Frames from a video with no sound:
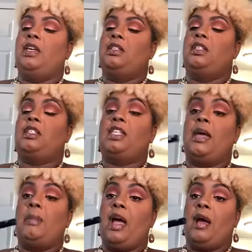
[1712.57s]
To
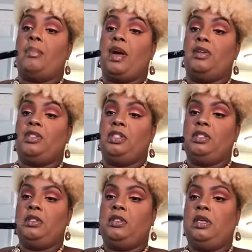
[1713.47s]
set my eyebrows
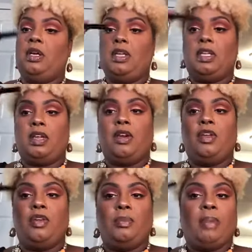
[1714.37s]
and get
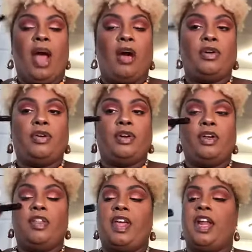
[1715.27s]
all the powder and
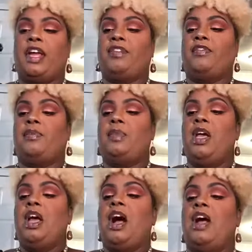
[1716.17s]
all that out of them,
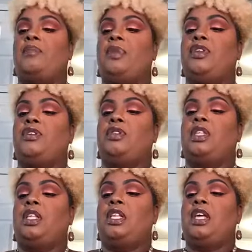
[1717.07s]
I've been
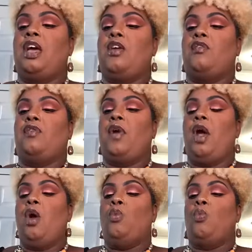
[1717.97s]
using the e.l.f.
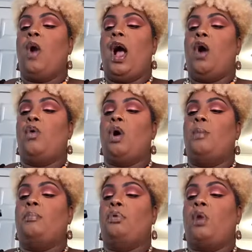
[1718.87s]
Wow
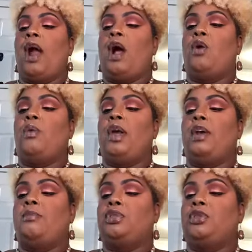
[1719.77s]
Brow. And
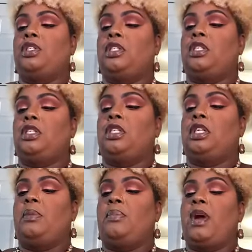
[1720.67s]
I'm sure this is in
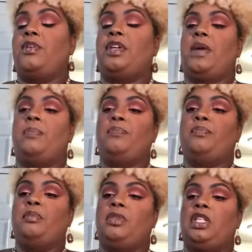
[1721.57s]
deep brown. Yep,
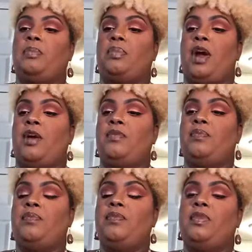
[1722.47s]
deep brown.
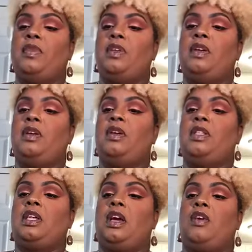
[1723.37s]

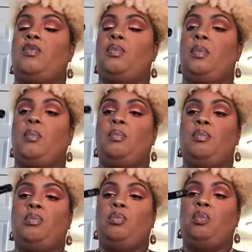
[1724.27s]
The e.l.f.
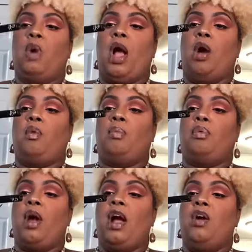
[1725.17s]
Wow
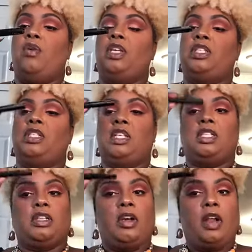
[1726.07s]
Brow. It just
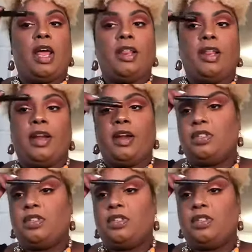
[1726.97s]
gets it all out of there.